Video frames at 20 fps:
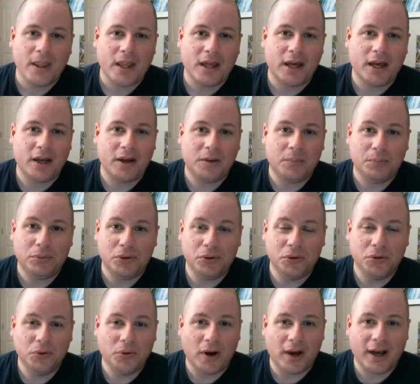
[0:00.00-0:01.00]
had
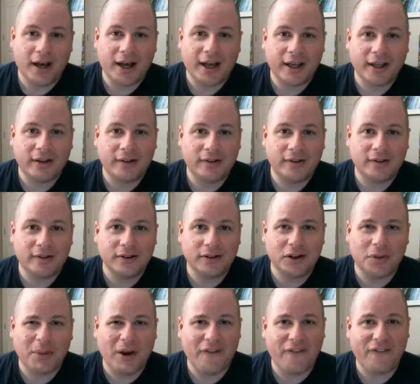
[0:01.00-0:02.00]
blue eyes,
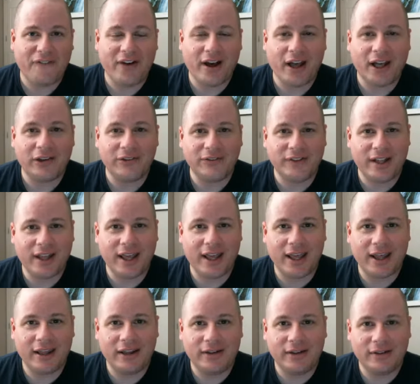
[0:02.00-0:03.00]
about
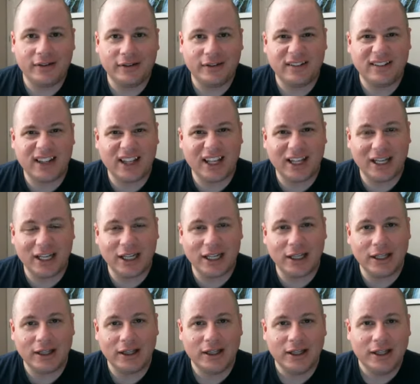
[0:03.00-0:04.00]
5'10",
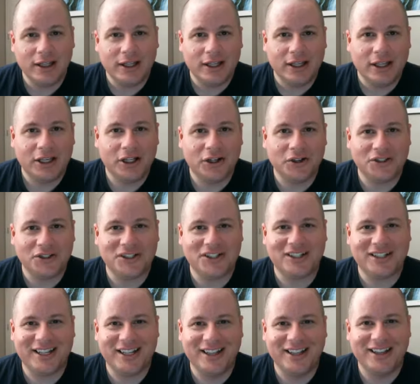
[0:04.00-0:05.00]
skinny,
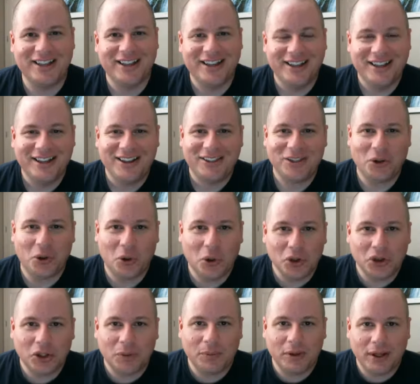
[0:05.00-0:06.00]
just the
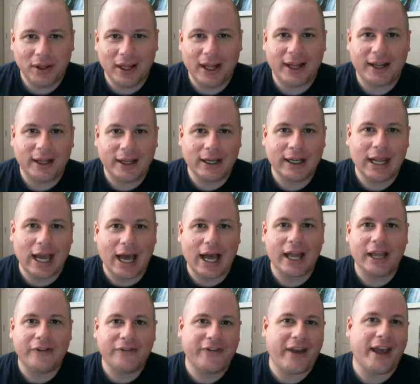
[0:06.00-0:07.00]
ultimate like
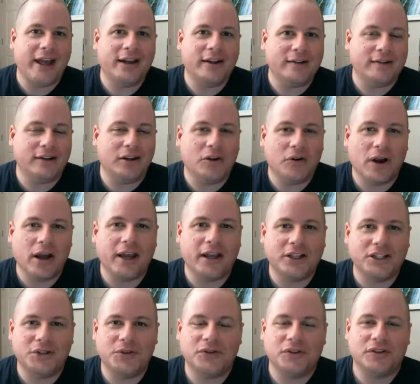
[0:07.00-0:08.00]
guy fantasy,
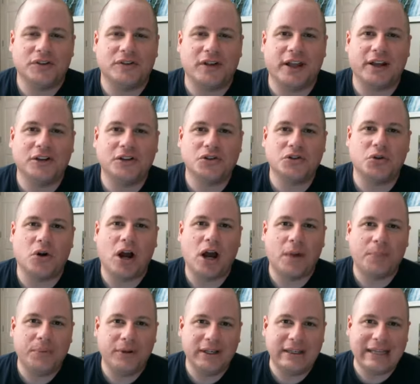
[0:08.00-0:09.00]
right? She was just like
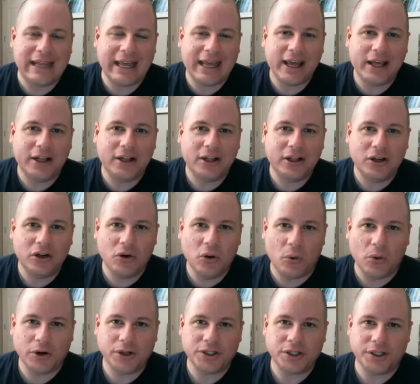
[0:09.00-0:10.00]
drop dead
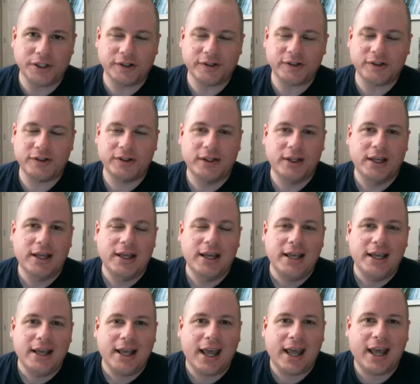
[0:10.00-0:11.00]
gorgeous.
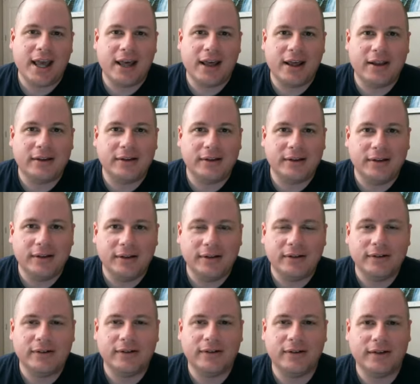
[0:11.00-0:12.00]
And
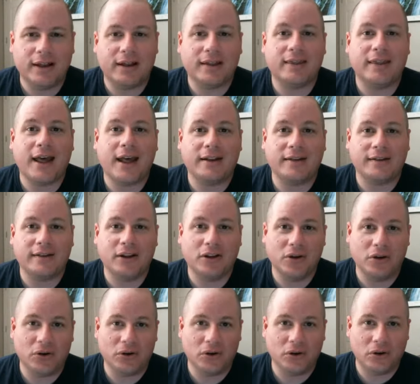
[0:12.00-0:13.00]
he's like, that's the
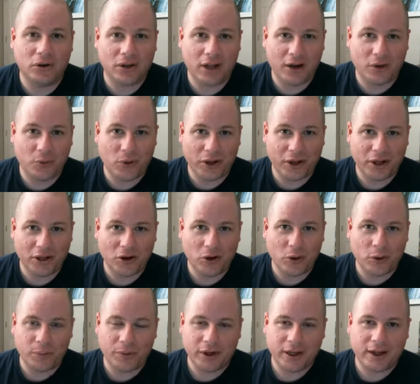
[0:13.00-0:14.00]
girl I want you to
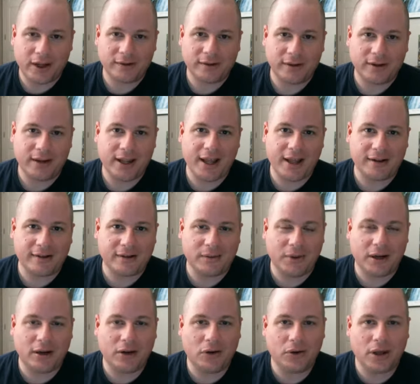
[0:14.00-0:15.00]
go up and ask and dance. I'm
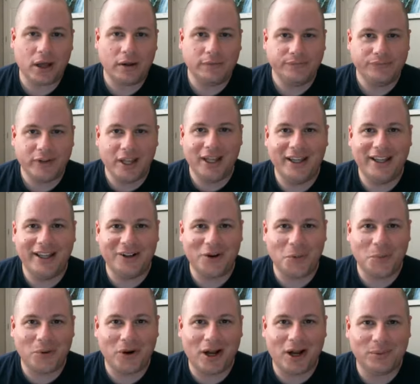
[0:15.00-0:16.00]
like, okay,
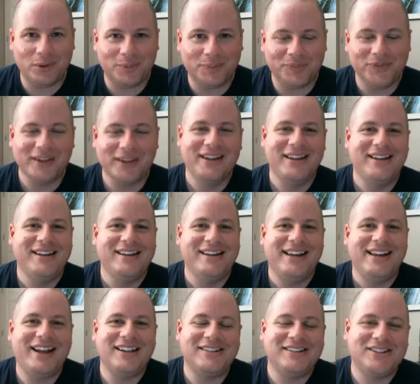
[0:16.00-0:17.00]
no problem.
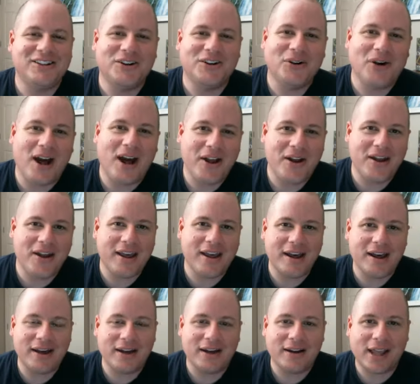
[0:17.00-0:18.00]
And so
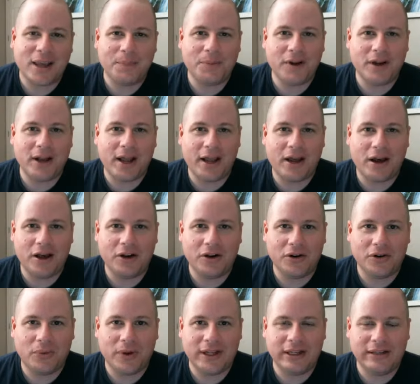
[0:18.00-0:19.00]
I kept an eye on
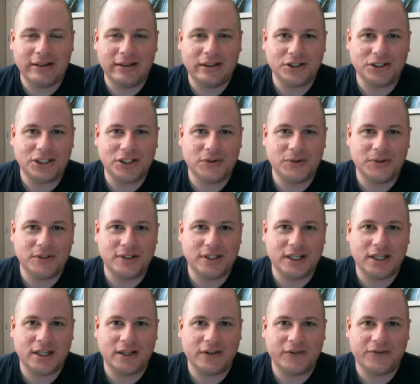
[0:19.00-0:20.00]
her, waited until she was
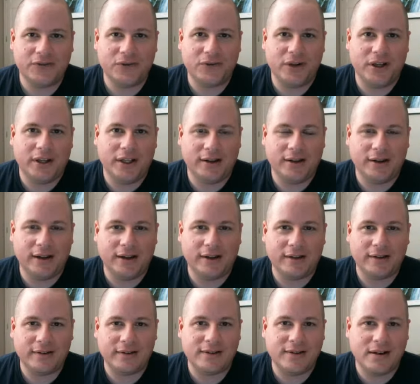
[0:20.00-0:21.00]
free, and I
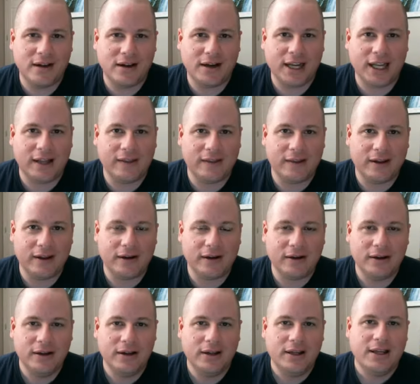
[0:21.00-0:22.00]
snuck in
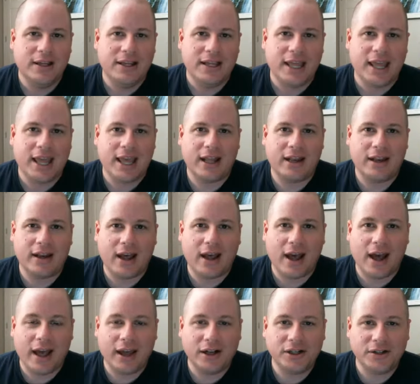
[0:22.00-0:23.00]
there, and
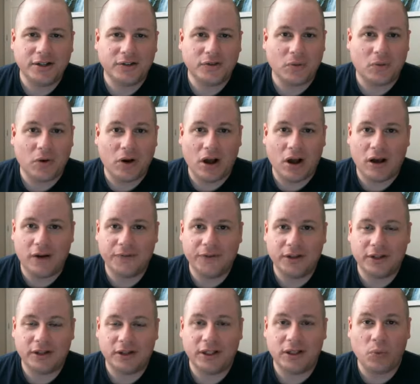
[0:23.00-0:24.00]
I just
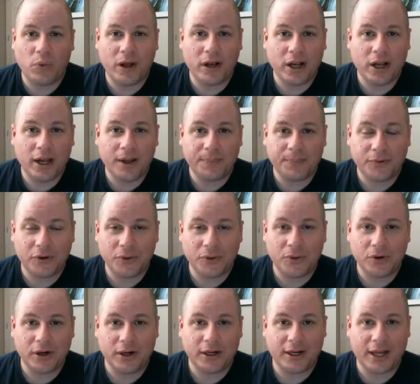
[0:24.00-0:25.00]
confidently went up to
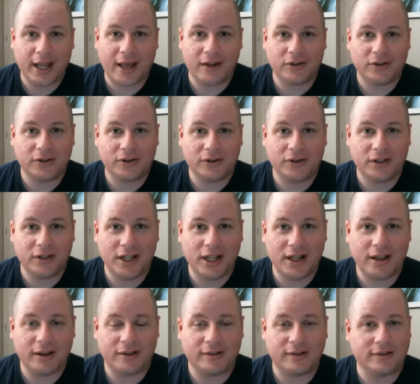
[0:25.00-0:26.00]
her and asked her to
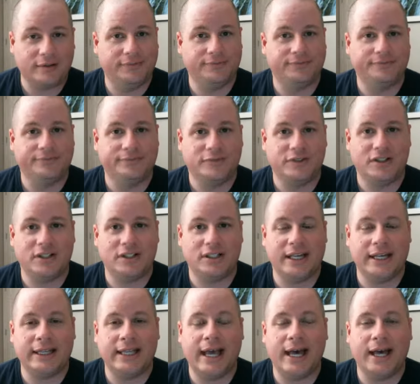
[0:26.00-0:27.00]
dance, just
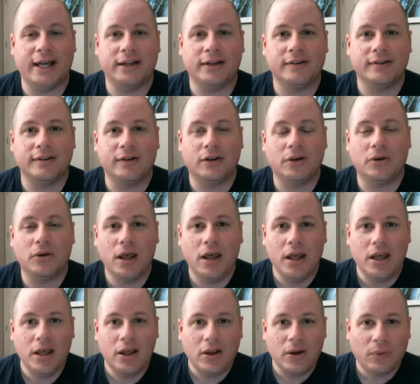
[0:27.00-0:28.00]
like that. And so
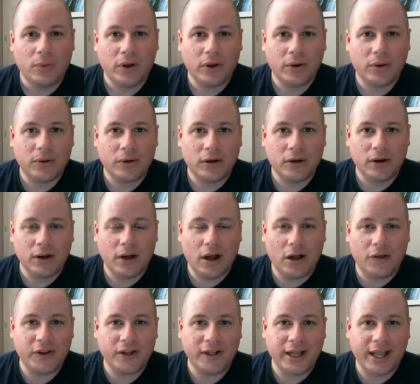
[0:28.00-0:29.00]
we were
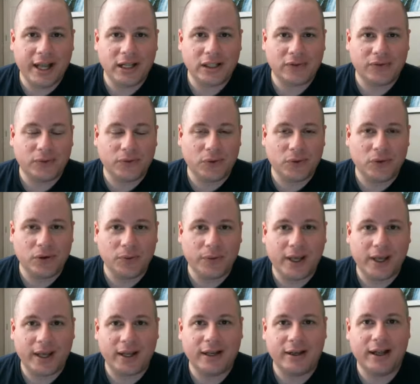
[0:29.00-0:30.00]
on the dance floor.
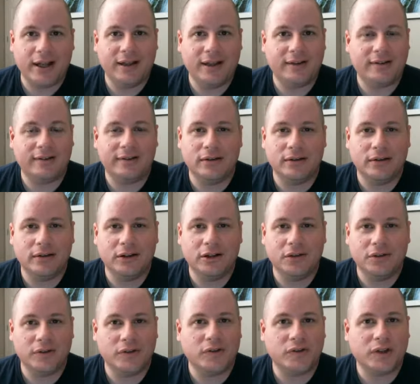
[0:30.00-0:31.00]
We had a nice,
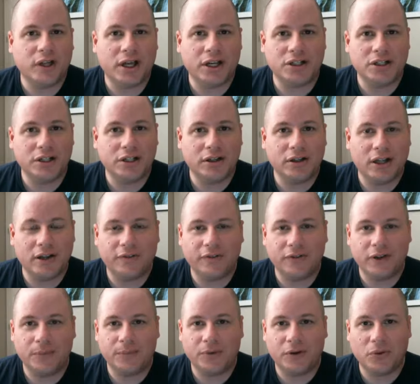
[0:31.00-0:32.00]
discussion. I
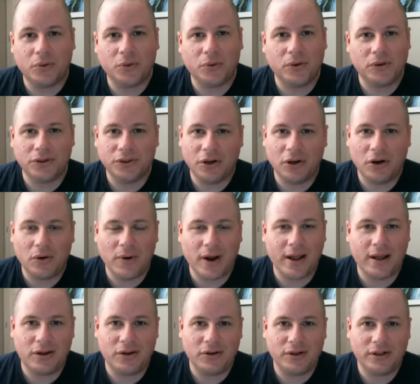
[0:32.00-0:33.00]
flipped and twirled her
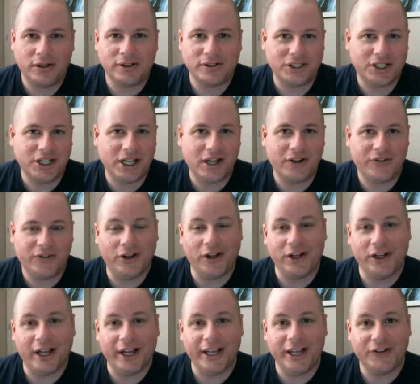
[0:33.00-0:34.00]
around, and she had
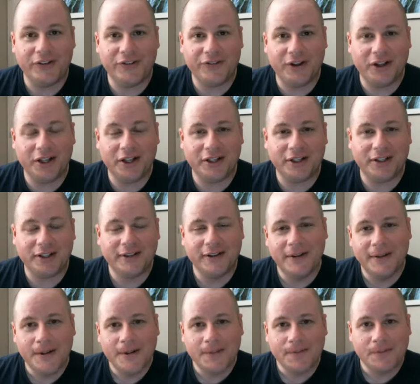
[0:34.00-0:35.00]
fun. I had fun, and
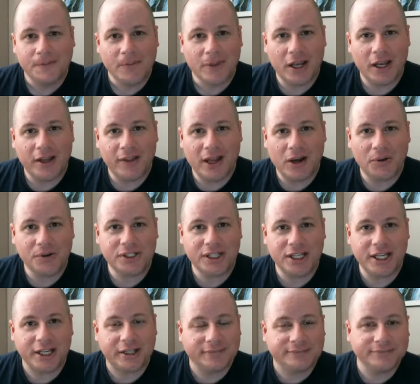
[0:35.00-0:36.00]
that was
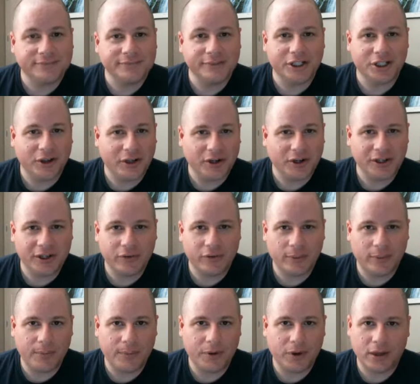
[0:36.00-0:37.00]
it. I don't even
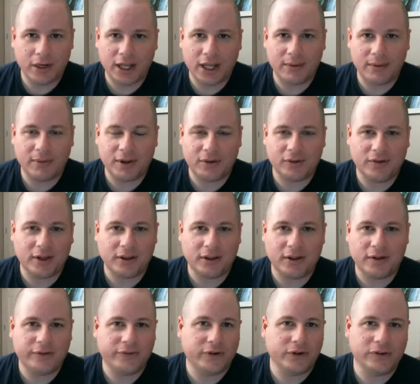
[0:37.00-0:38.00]
remember her name. That was like
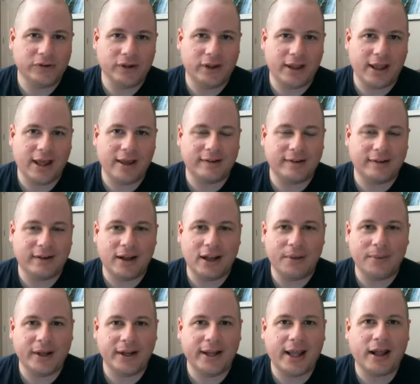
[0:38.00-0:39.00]
the first and last
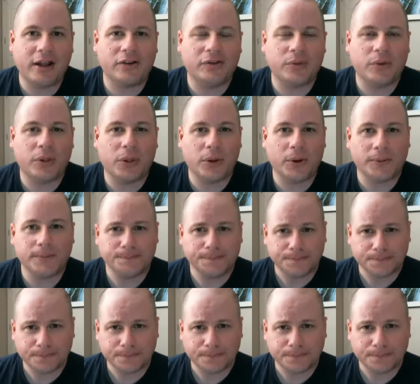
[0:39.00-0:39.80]
time I danced with her.